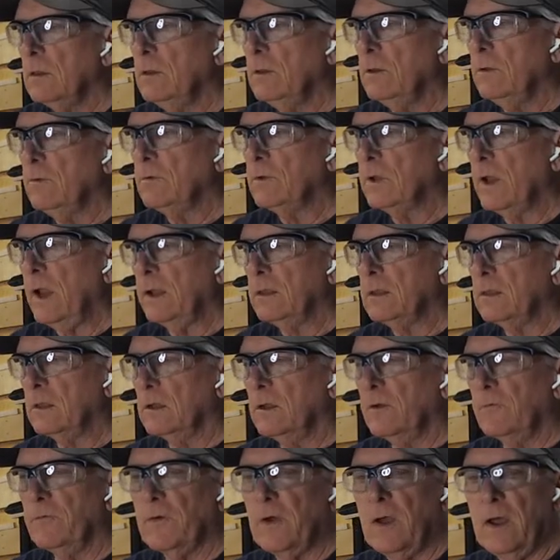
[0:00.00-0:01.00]
You take the
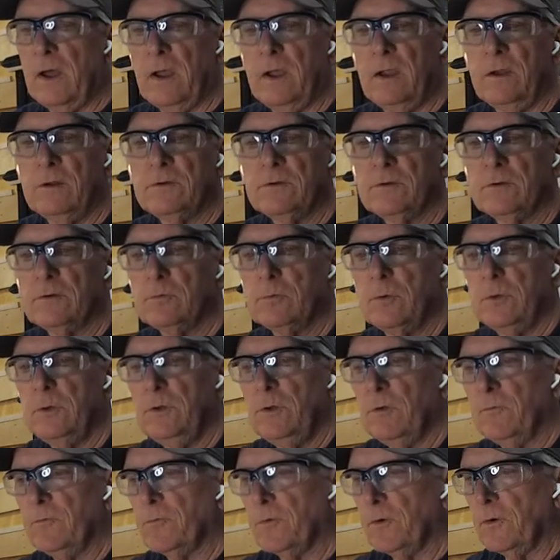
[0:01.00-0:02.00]
device when
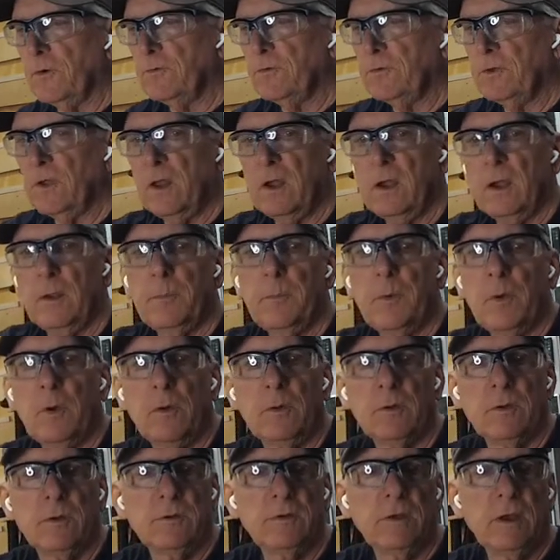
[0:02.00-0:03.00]
you first set up
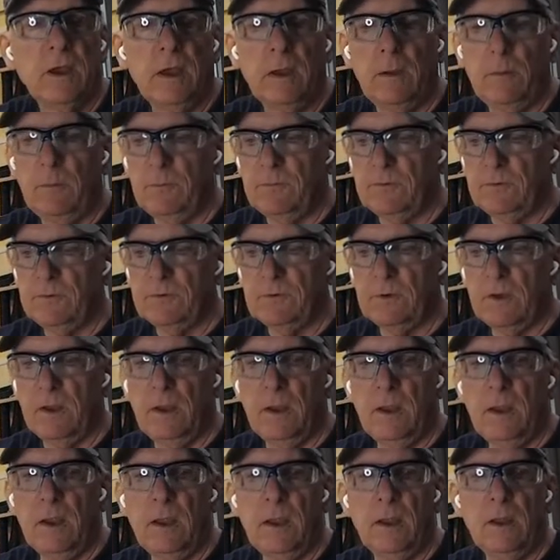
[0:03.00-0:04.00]
all the tapes,
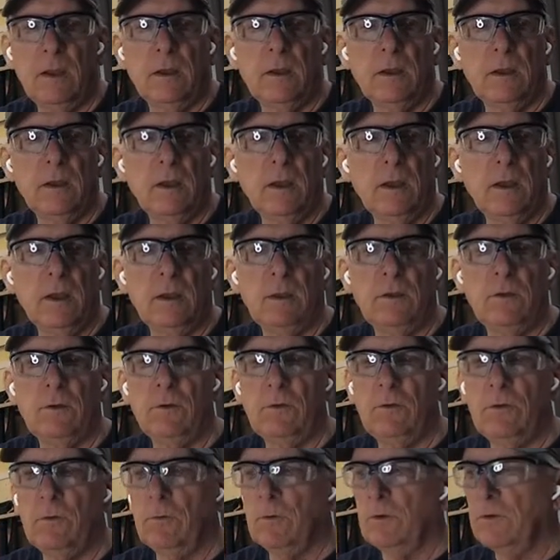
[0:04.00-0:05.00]
and you
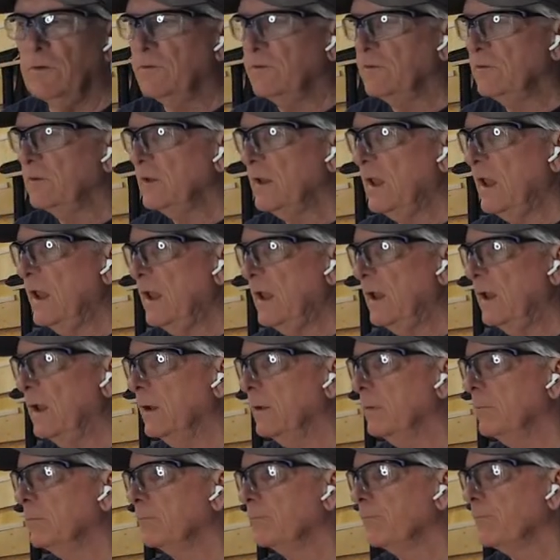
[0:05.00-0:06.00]
do a
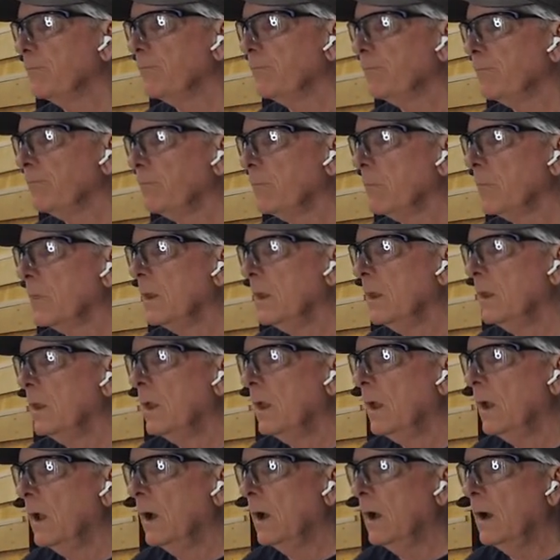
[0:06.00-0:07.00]
scan.
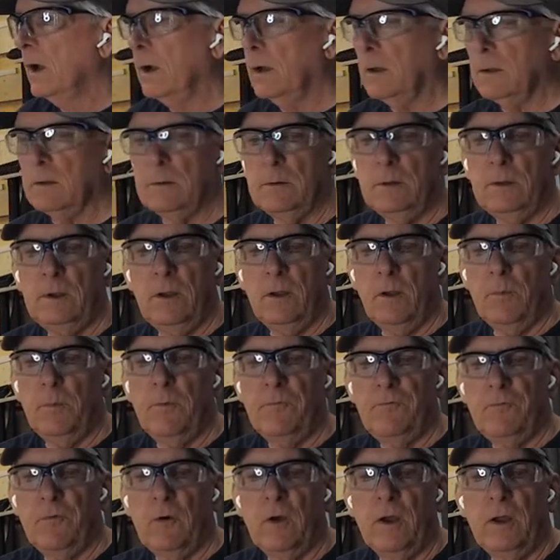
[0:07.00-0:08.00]

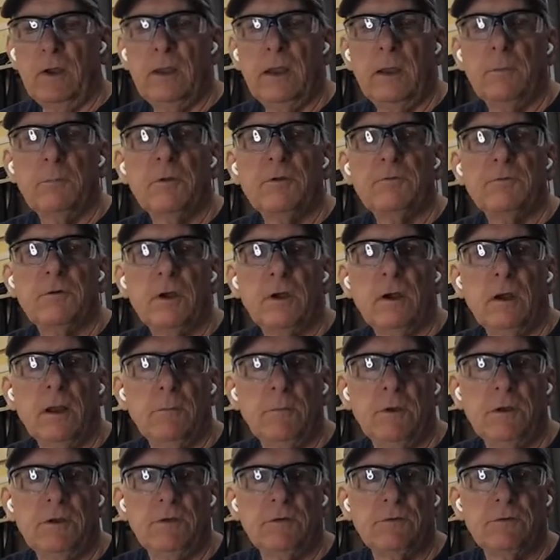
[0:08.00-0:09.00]
Before I demonstrate,
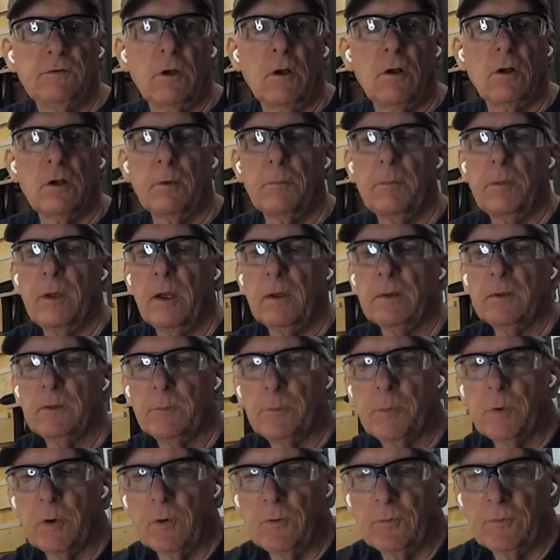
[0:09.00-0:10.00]
let me just talk about the
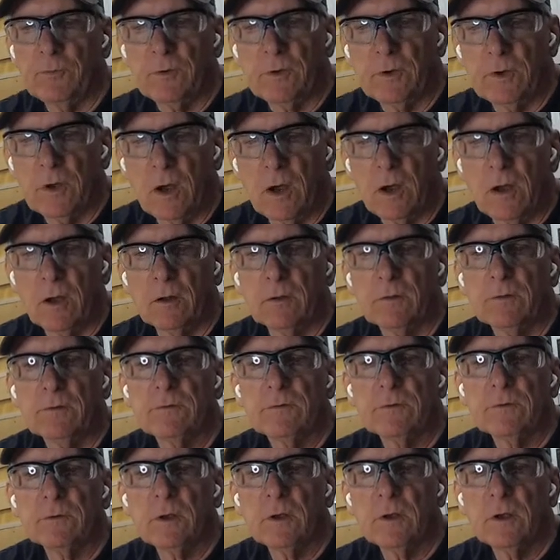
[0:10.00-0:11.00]
pros and
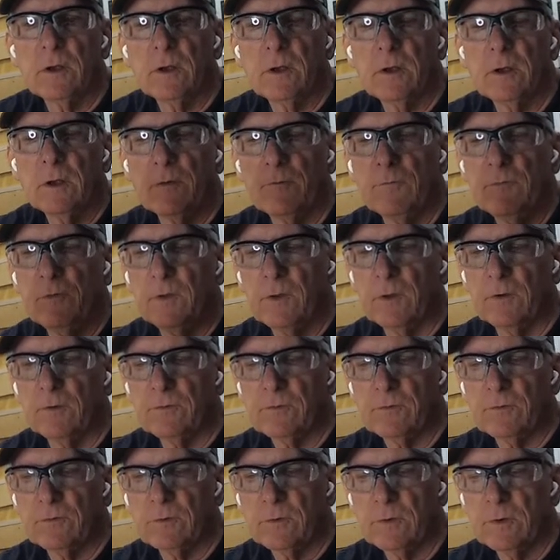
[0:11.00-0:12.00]
cons of
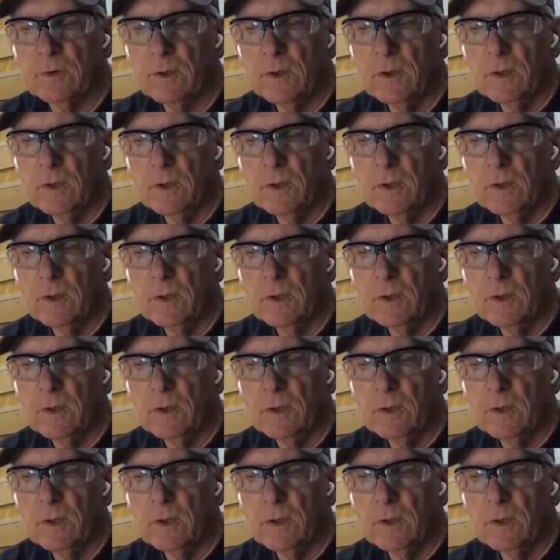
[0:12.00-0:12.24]
this.